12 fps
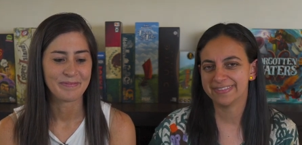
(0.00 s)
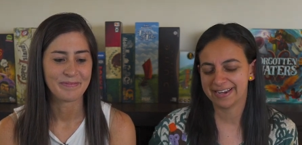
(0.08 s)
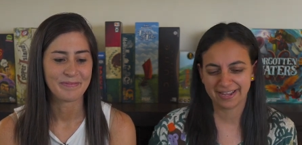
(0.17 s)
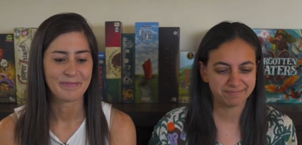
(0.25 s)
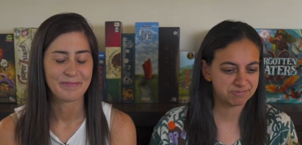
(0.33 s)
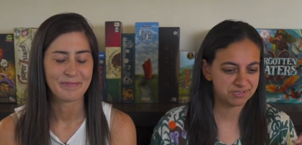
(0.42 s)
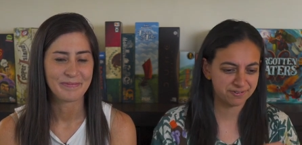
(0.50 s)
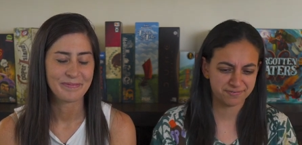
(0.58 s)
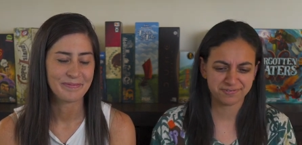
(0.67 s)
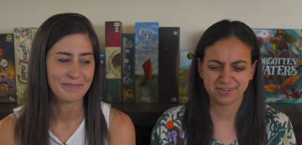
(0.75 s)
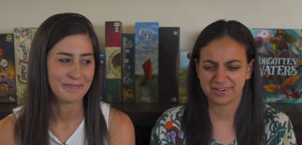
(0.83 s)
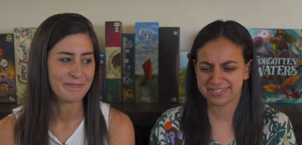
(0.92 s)
Speaker 1: and then I sort
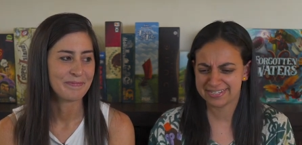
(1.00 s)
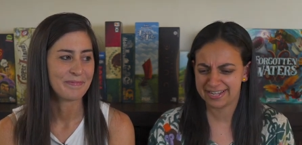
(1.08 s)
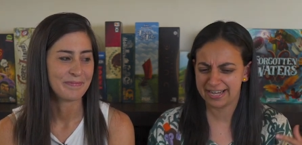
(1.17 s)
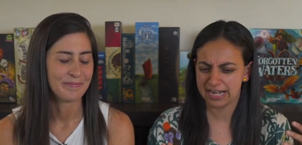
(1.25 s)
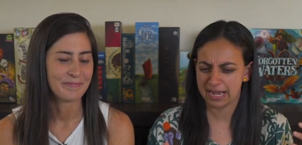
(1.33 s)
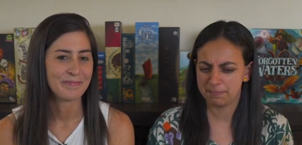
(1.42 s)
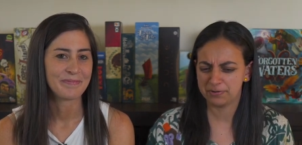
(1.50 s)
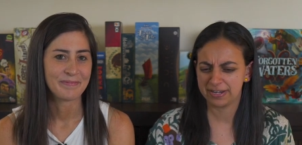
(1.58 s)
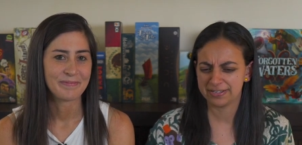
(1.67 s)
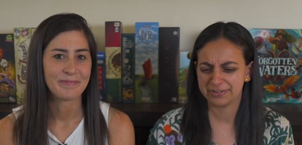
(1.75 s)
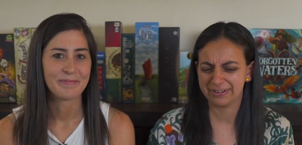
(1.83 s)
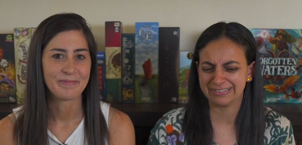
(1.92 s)
of started setting it up,
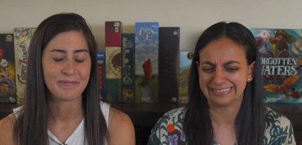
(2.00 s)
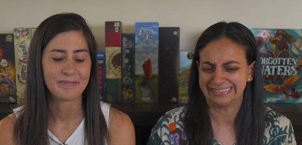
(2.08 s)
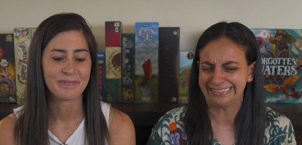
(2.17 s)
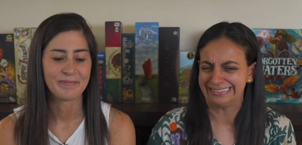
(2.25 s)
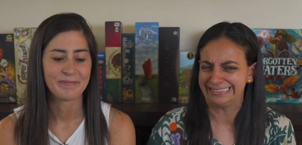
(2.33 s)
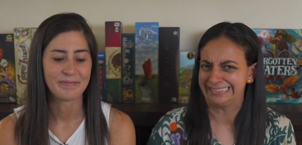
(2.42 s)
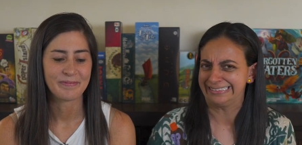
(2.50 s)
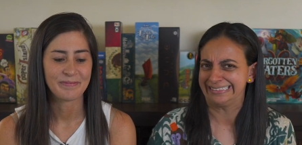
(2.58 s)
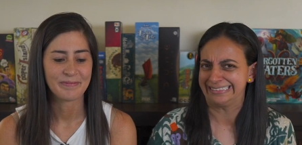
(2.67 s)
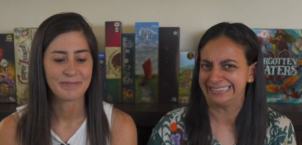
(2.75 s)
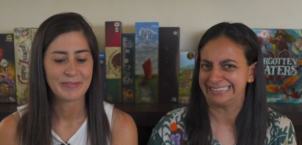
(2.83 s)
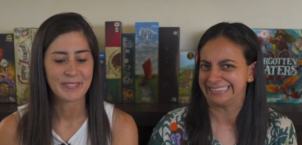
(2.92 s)
looking into going,
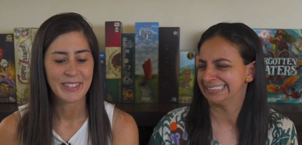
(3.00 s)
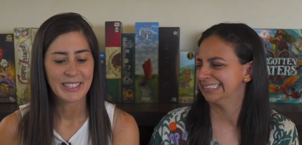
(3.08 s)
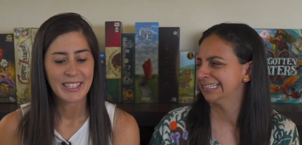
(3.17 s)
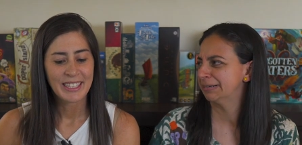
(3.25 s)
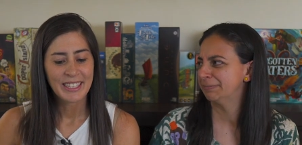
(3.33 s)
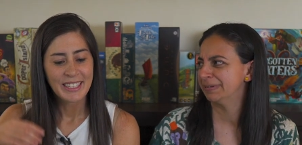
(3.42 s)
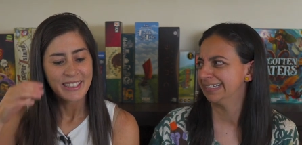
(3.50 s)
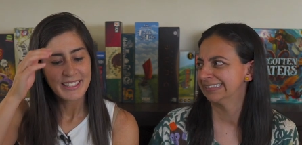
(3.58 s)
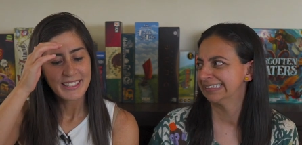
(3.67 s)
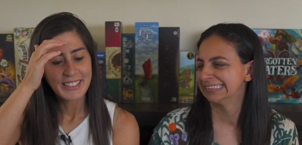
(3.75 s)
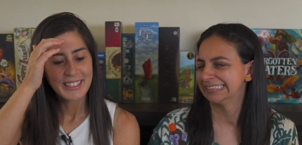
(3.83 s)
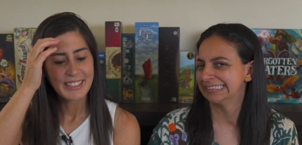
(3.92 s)
oh, this is a little
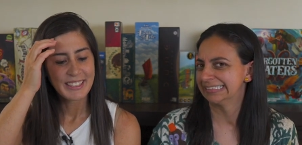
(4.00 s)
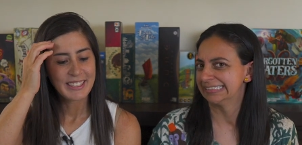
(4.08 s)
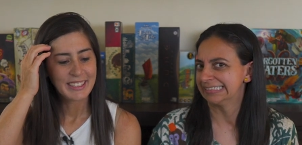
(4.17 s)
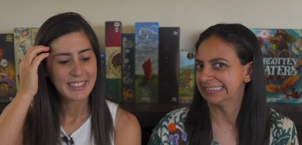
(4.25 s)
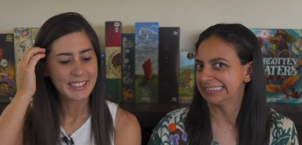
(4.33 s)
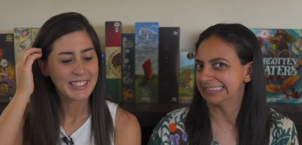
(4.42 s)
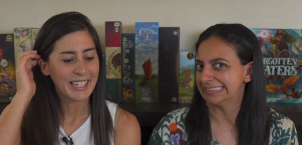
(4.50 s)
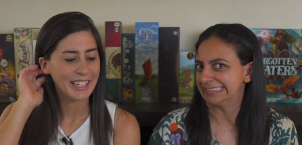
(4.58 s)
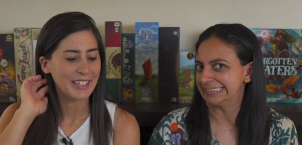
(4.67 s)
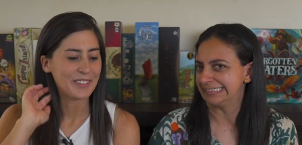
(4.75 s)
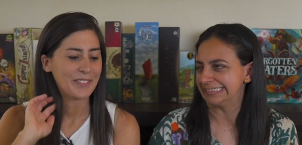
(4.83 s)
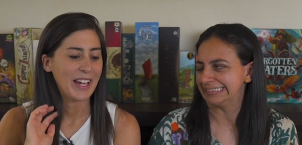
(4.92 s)
bit.
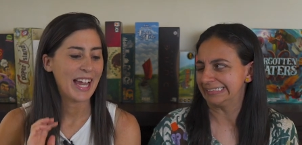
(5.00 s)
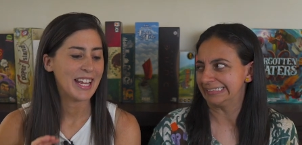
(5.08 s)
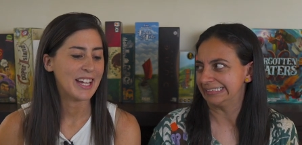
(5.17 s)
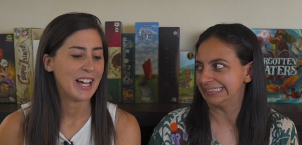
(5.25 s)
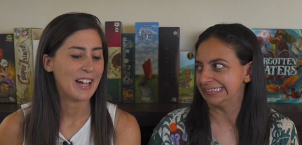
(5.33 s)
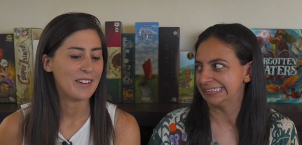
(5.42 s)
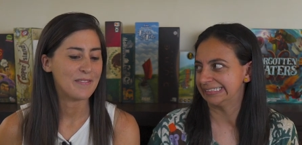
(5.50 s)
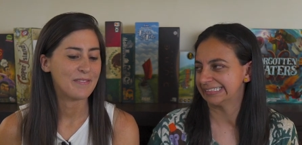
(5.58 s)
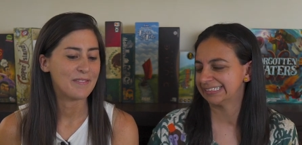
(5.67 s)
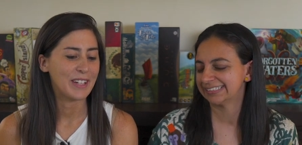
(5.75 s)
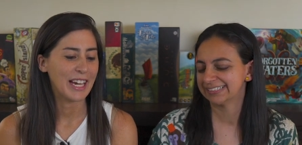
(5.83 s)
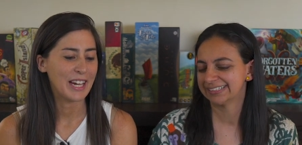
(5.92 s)
Yeah, uh. and ah.
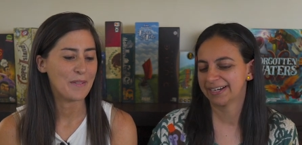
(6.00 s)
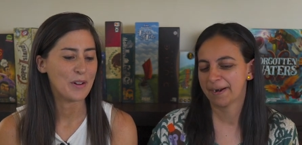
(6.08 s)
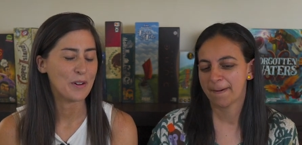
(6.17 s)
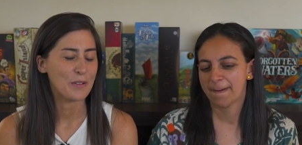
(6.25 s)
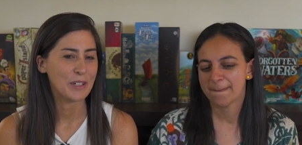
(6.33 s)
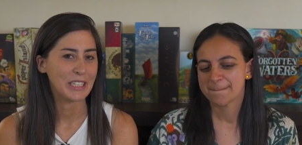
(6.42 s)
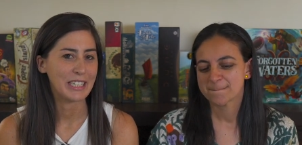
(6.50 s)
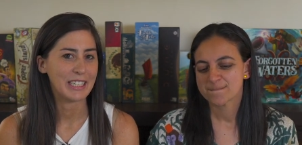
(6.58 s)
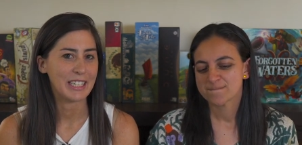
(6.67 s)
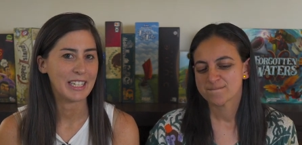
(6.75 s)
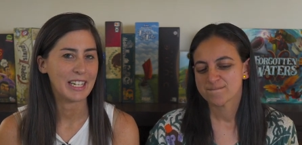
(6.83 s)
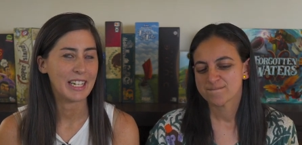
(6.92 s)
I'm
Speaker 2: like I'm not
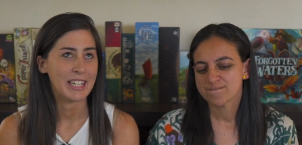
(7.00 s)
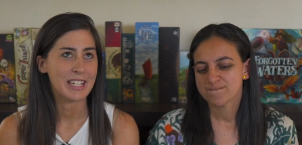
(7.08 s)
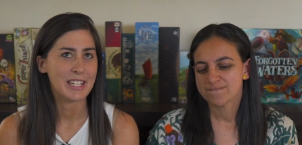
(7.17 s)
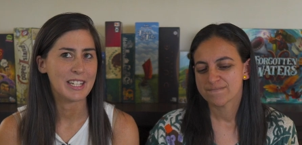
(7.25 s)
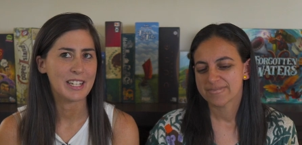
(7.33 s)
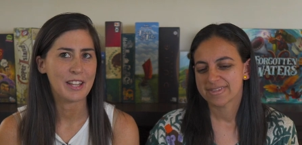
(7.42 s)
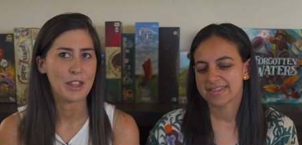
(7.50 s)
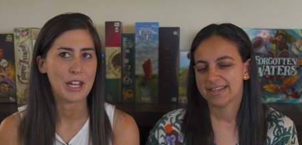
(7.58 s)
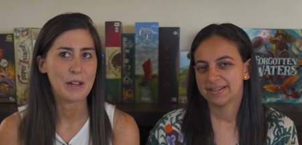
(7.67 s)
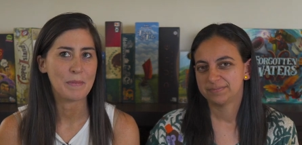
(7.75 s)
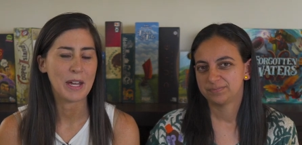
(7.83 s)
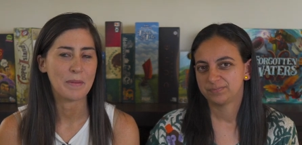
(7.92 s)
really into
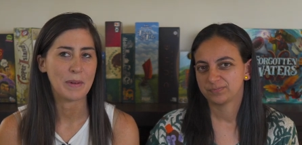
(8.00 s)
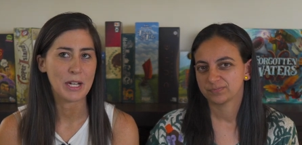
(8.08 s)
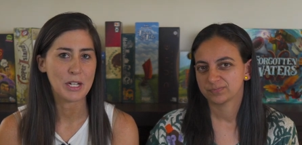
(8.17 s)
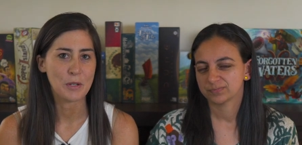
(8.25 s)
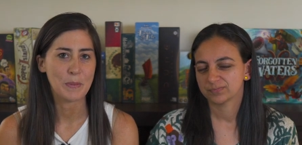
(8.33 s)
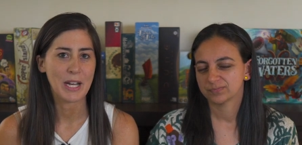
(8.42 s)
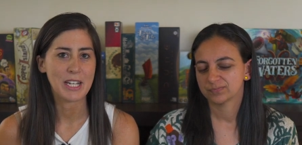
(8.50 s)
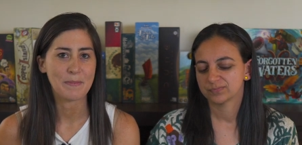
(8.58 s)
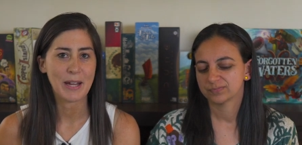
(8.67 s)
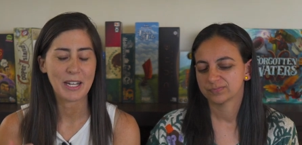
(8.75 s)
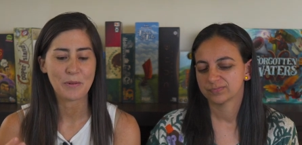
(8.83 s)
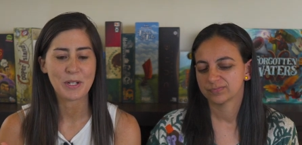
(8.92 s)
theme that much, but
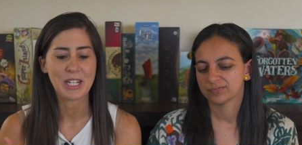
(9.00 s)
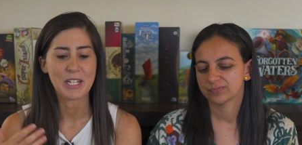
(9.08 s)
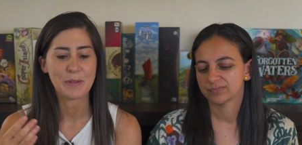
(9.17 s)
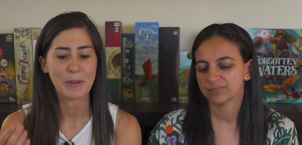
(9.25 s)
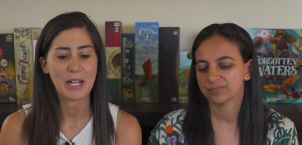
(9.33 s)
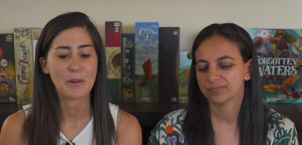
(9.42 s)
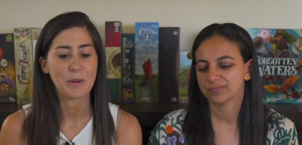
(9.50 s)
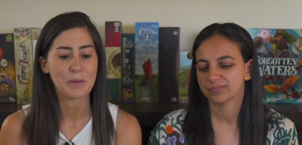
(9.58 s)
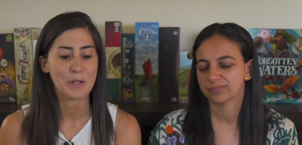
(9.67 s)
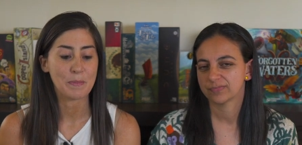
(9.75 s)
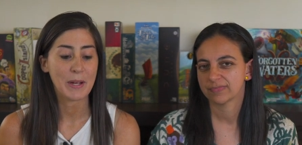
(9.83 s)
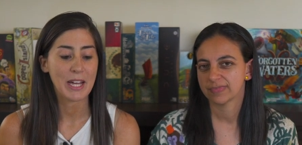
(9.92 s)
as Maggie was explaining what
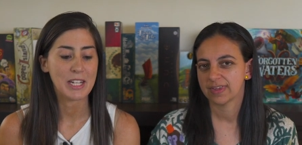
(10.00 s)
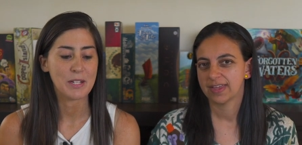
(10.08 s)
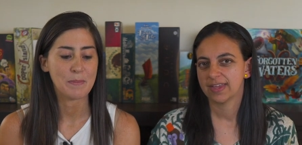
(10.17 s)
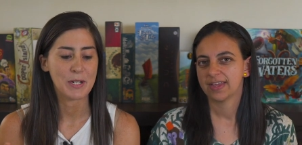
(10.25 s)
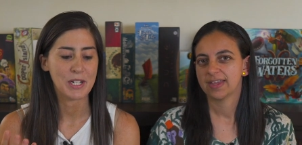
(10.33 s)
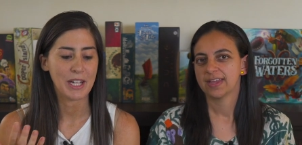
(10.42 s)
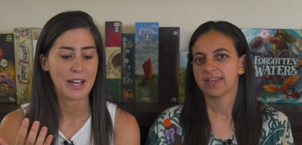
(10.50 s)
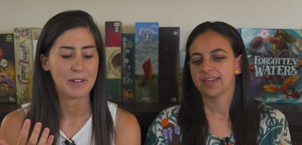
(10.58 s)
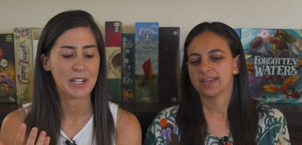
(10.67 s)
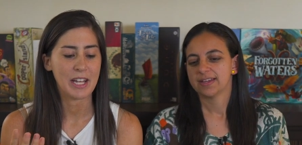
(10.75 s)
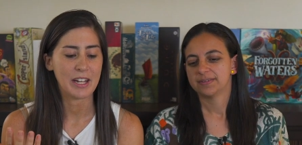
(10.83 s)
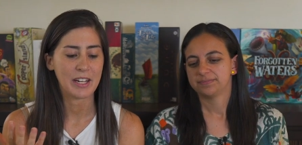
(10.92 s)
it was about, especially
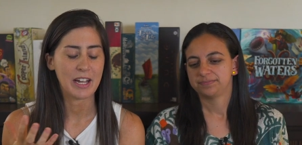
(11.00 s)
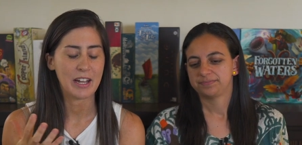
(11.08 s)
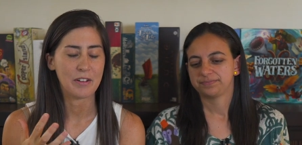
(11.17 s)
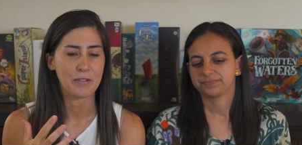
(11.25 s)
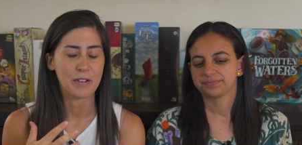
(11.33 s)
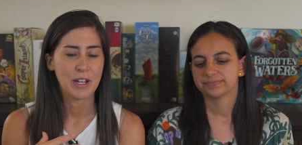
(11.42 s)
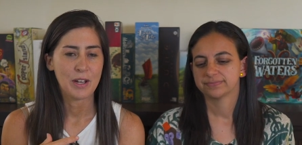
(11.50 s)
having that kind of